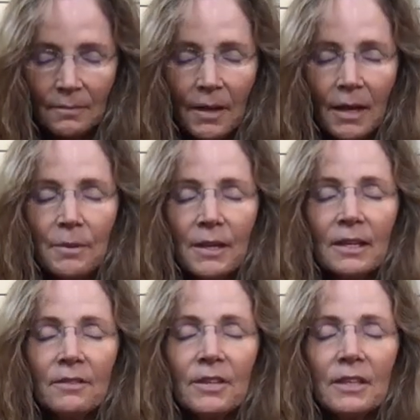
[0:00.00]
Maybe
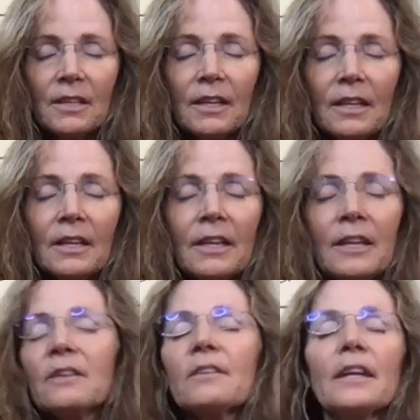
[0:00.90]
even
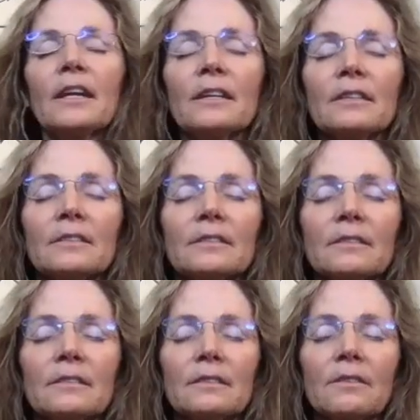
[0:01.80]
hearing,
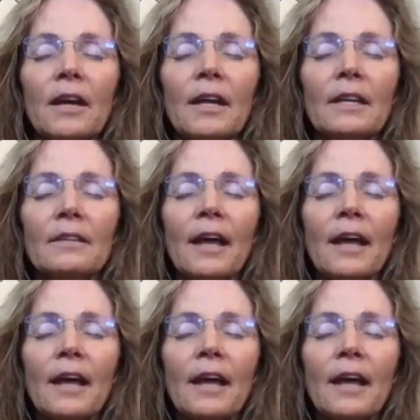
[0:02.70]
right?